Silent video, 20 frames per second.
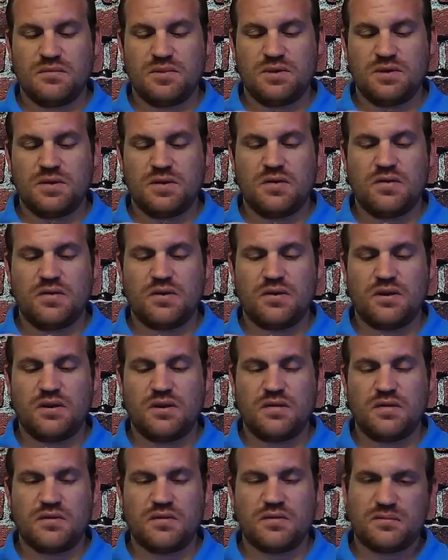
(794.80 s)
But yeah,
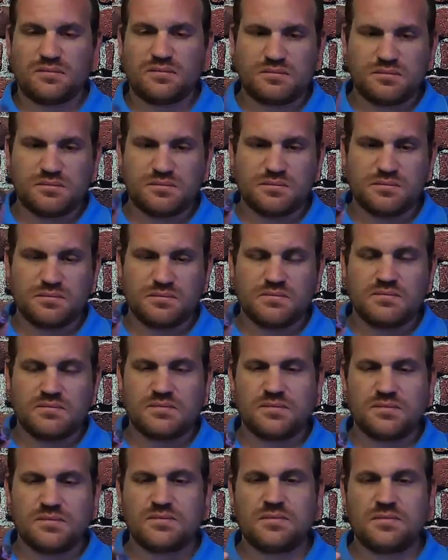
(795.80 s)
altogether,
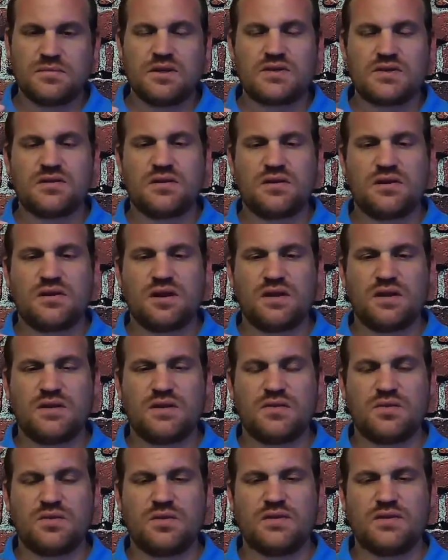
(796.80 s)
I'm really starting to like
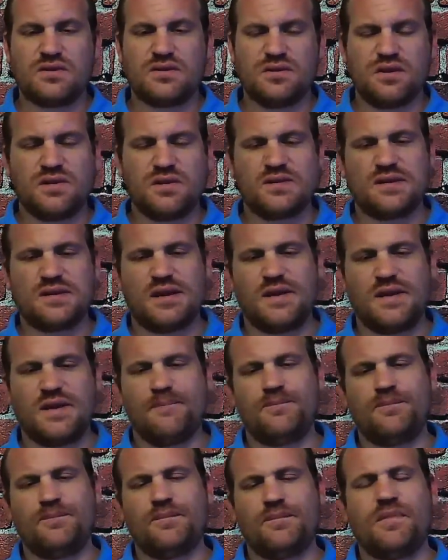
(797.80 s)
this one. It still has
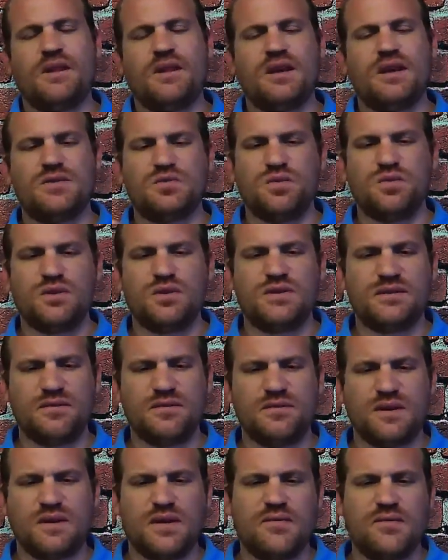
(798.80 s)
that nice woodsy
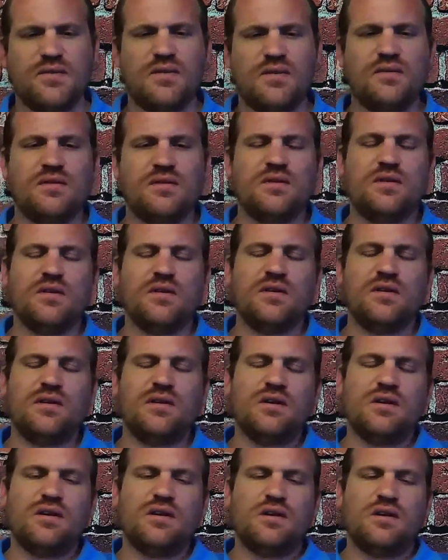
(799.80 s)
flavor.
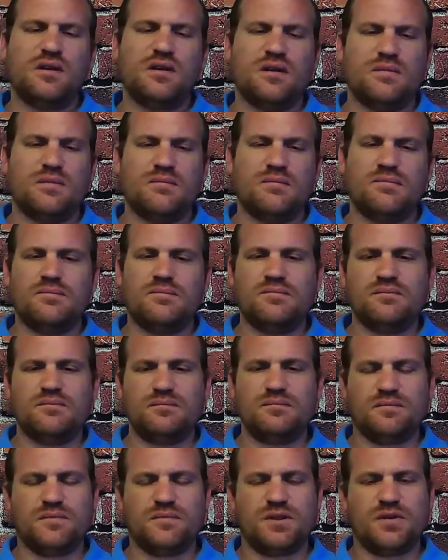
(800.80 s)
The
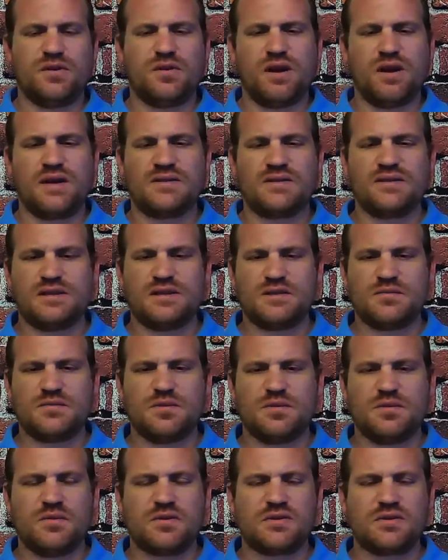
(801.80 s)
grassiness
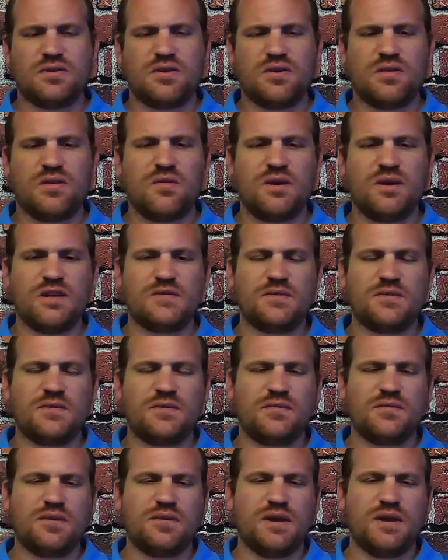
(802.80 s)
pretty much gone away. It's
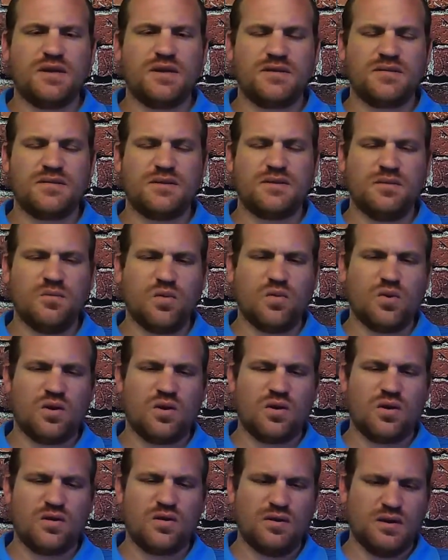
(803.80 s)
been replaced with a little more
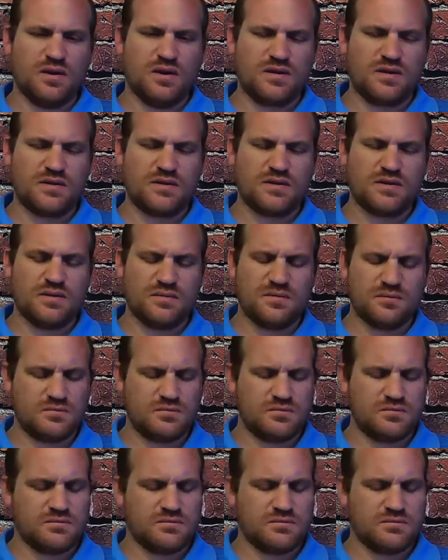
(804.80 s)
earthiness. So,